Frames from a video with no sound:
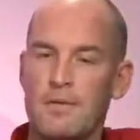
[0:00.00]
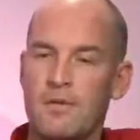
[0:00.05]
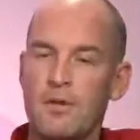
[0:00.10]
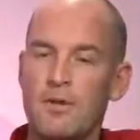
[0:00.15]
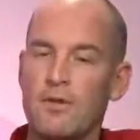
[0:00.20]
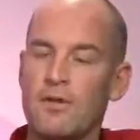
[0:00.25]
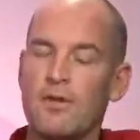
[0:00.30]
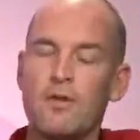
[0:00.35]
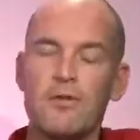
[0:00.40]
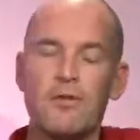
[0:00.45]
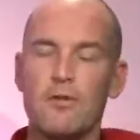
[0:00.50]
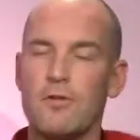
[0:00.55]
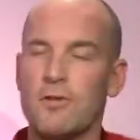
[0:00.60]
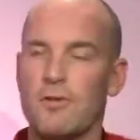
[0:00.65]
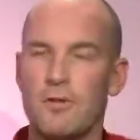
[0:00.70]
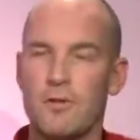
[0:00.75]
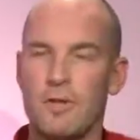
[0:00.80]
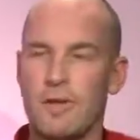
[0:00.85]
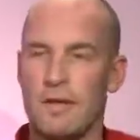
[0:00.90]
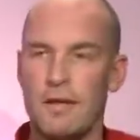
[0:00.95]
Not to
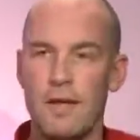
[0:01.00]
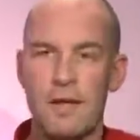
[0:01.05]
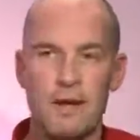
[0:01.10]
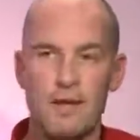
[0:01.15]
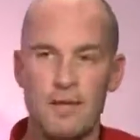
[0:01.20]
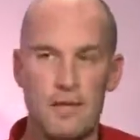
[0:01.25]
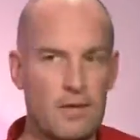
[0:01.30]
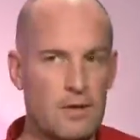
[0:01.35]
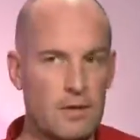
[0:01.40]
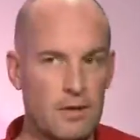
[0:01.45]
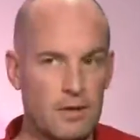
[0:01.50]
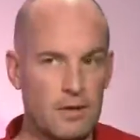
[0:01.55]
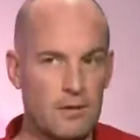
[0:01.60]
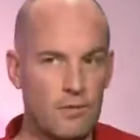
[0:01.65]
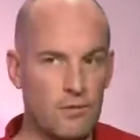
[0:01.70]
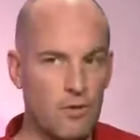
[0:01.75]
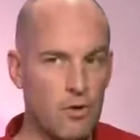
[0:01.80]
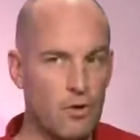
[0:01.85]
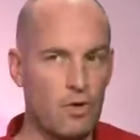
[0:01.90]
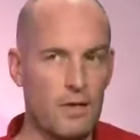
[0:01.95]
get anything
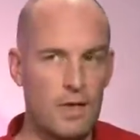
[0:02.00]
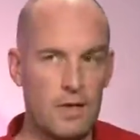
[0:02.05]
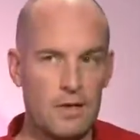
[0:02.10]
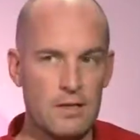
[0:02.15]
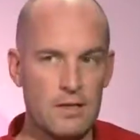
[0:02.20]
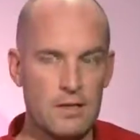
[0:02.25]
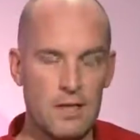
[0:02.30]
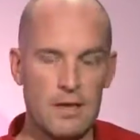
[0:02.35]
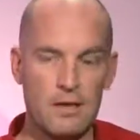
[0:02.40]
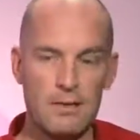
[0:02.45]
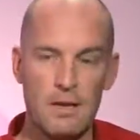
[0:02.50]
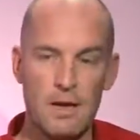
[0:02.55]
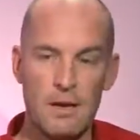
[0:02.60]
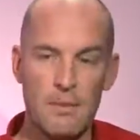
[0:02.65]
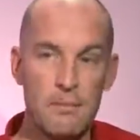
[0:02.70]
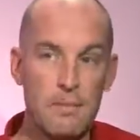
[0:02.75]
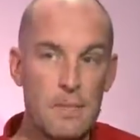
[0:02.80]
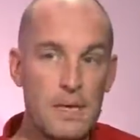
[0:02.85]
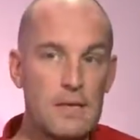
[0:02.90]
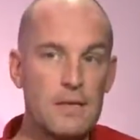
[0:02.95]
wrong here, is that a
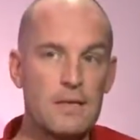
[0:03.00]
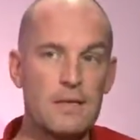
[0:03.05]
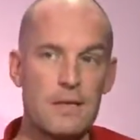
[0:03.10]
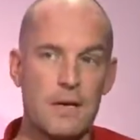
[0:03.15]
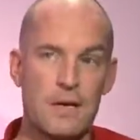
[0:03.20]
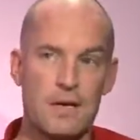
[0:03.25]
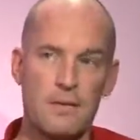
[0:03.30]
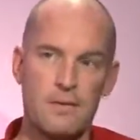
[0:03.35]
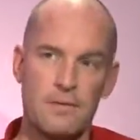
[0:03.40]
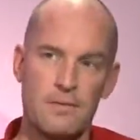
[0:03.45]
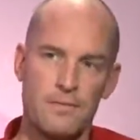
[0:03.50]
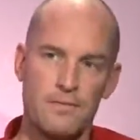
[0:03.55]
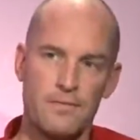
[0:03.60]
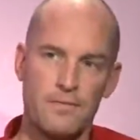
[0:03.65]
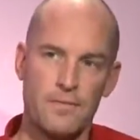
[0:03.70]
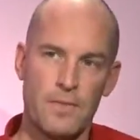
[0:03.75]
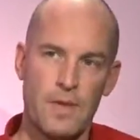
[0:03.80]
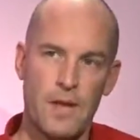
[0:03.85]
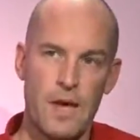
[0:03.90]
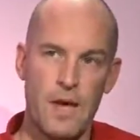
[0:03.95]
media
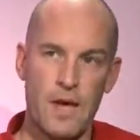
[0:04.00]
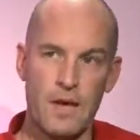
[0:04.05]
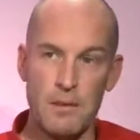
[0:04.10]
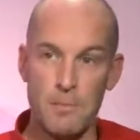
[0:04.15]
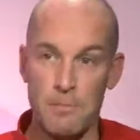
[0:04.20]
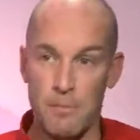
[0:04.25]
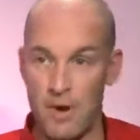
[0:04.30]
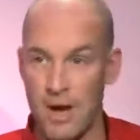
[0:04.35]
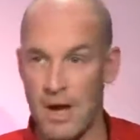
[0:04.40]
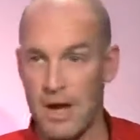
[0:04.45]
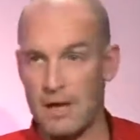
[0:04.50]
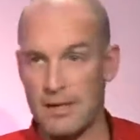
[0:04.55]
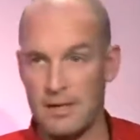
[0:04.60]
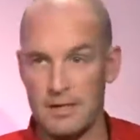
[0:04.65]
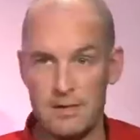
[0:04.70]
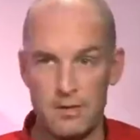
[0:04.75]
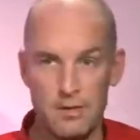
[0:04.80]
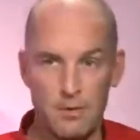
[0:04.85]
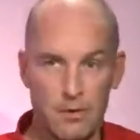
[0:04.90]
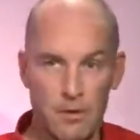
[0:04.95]
and a brand
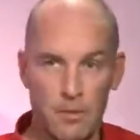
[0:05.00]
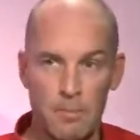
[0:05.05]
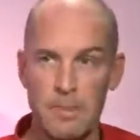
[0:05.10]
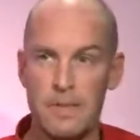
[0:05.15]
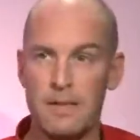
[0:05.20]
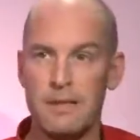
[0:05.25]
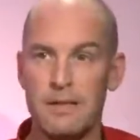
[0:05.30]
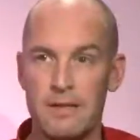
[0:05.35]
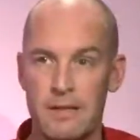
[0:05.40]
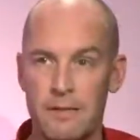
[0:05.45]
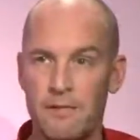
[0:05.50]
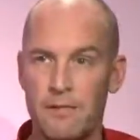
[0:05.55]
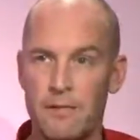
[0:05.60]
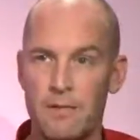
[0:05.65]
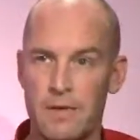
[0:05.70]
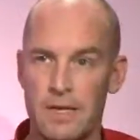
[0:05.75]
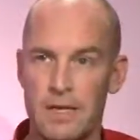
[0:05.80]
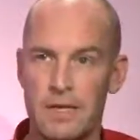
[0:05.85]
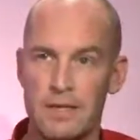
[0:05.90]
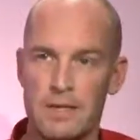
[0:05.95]
is two completely
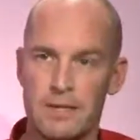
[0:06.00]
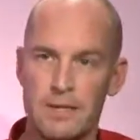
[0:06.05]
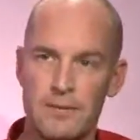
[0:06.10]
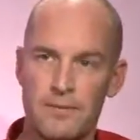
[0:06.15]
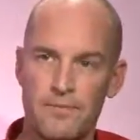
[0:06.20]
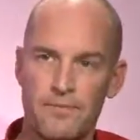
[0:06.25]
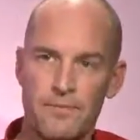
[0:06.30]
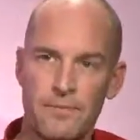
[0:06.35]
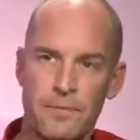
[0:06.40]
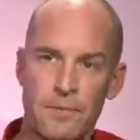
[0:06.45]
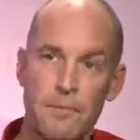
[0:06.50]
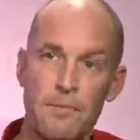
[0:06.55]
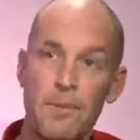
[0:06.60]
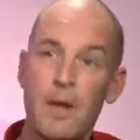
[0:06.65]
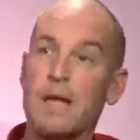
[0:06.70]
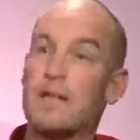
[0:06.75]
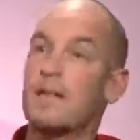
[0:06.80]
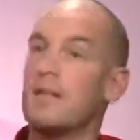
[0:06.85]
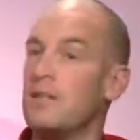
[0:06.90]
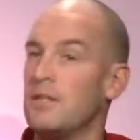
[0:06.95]
different things. The
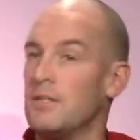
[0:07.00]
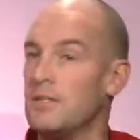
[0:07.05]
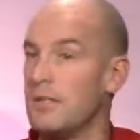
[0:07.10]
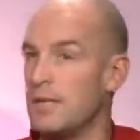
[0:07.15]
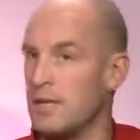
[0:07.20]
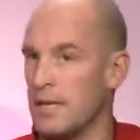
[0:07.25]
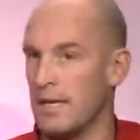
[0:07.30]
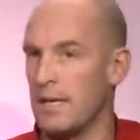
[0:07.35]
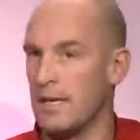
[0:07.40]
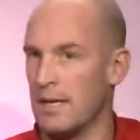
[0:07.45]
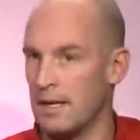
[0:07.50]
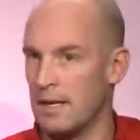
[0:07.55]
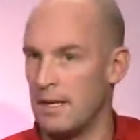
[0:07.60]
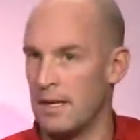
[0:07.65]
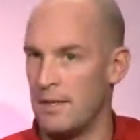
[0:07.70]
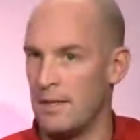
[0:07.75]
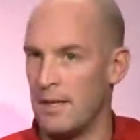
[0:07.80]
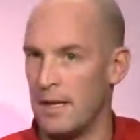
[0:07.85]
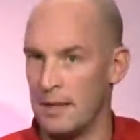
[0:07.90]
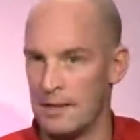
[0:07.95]
brand can just think
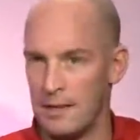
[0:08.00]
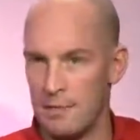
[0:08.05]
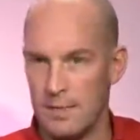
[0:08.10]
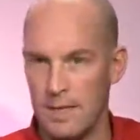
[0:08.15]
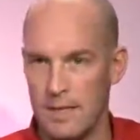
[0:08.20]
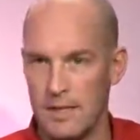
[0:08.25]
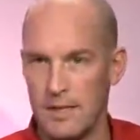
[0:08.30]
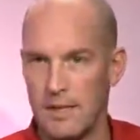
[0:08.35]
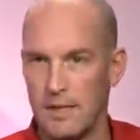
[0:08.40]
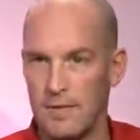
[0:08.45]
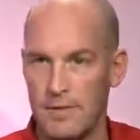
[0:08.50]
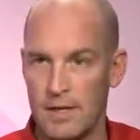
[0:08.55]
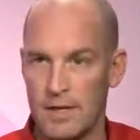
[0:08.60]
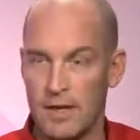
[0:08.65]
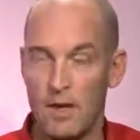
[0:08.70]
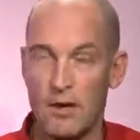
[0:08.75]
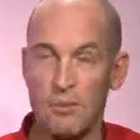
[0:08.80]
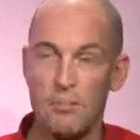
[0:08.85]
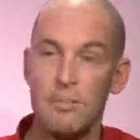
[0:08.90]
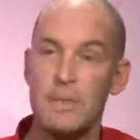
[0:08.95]
like the media. They
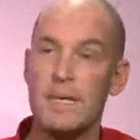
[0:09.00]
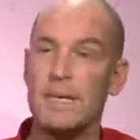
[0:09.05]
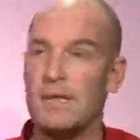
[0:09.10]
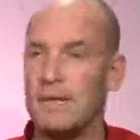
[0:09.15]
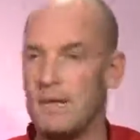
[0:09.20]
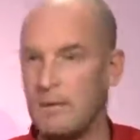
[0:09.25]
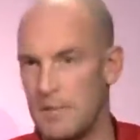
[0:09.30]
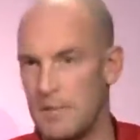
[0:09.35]
can't be